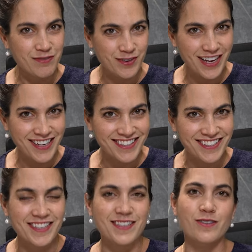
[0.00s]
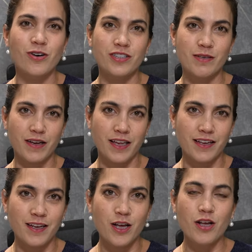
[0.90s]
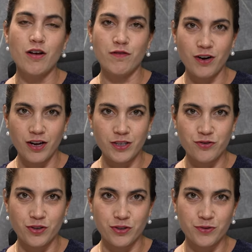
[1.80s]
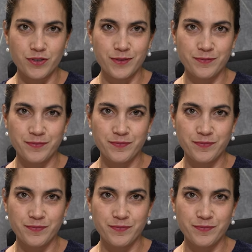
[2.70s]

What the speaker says: if you liked it. This is Rotem Magen for All Israel News.